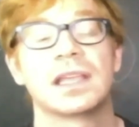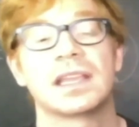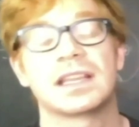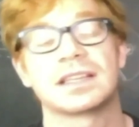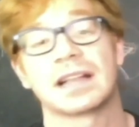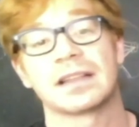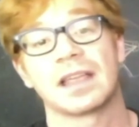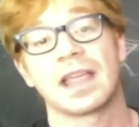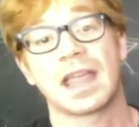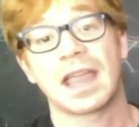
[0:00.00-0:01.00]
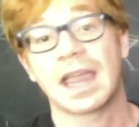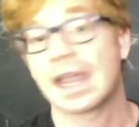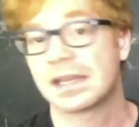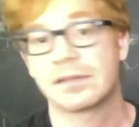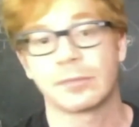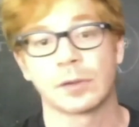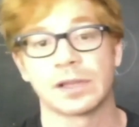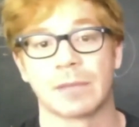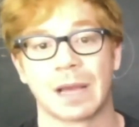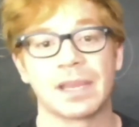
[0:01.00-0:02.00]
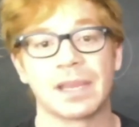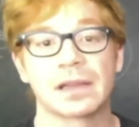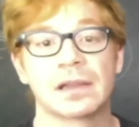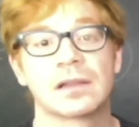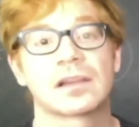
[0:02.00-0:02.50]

is that any folding mapping